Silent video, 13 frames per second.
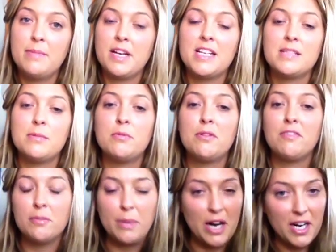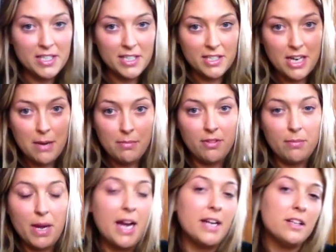My husband moved the box on top of the
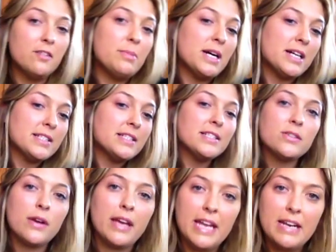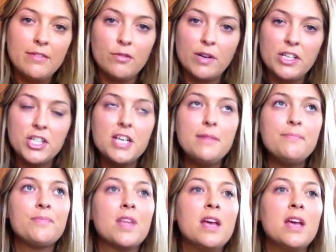pile of boxes, so I can't even reach it.